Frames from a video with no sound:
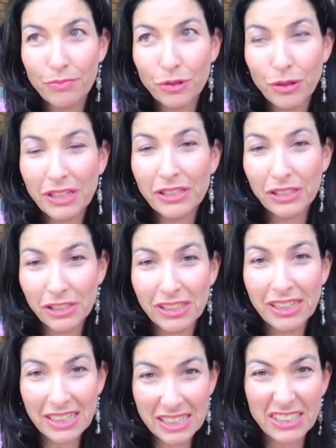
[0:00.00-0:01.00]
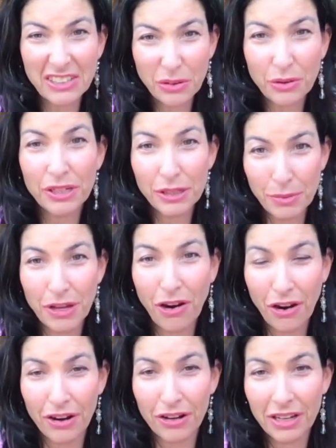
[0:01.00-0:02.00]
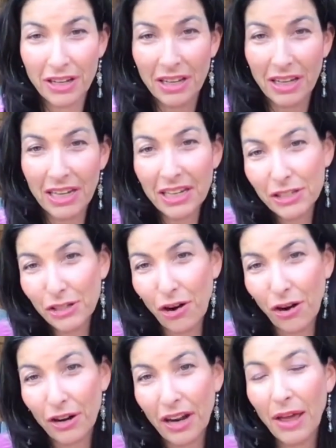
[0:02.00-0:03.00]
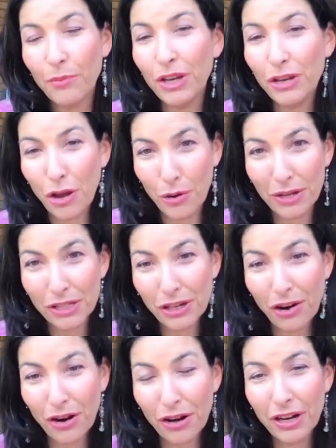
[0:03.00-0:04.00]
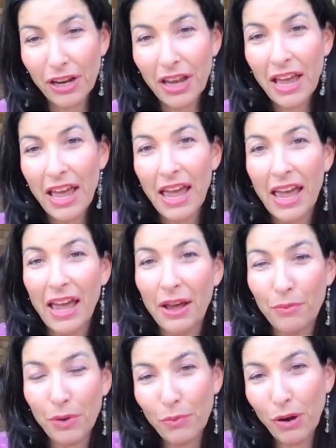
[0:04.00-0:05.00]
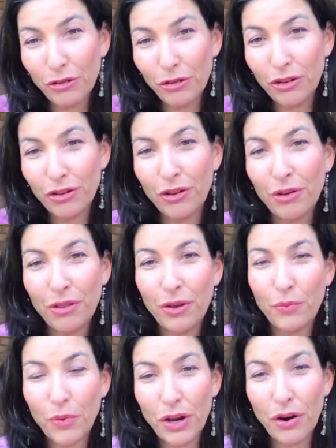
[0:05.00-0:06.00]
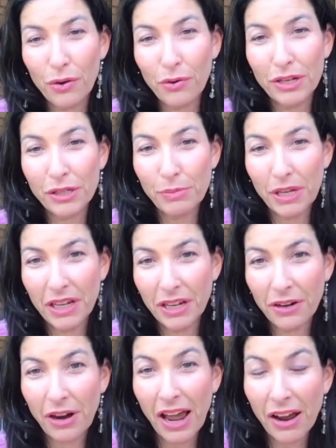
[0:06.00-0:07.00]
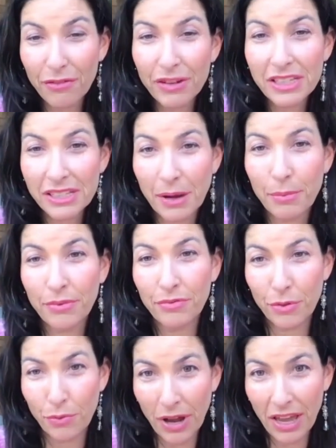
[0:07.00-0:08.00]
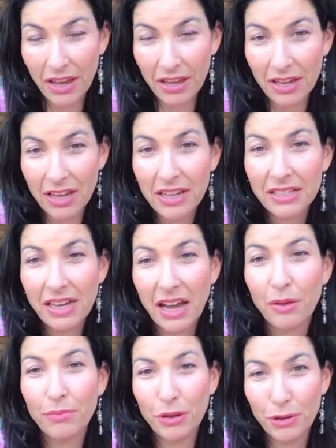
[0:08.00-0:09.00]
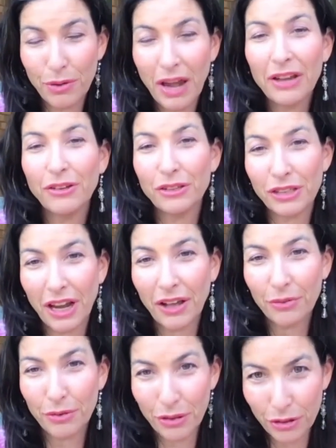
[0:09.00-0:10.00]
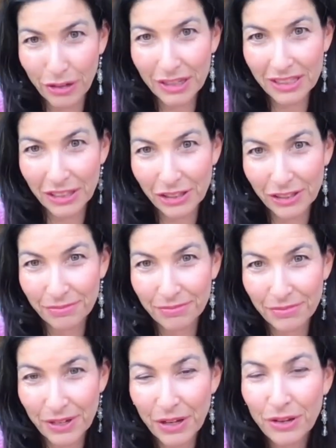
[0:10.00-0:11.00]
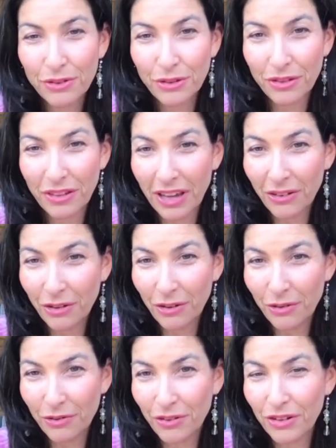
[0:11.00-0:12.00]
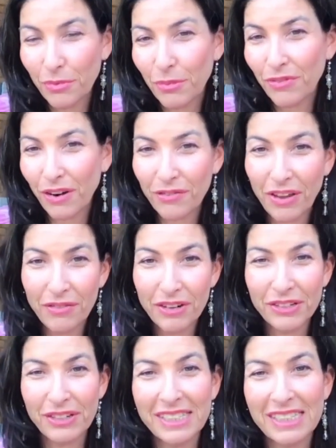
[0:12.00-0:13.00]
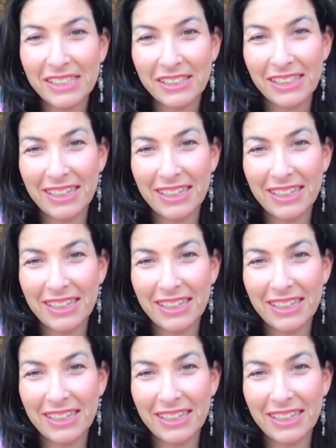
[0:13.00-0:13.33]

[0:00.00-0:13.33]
transitioning is still going to be hard. It is hard, and we know it's hard, and we want you to know that we are going to be here every step of the way to help you and your child through the transition. So stay tuned for some of our favorite transition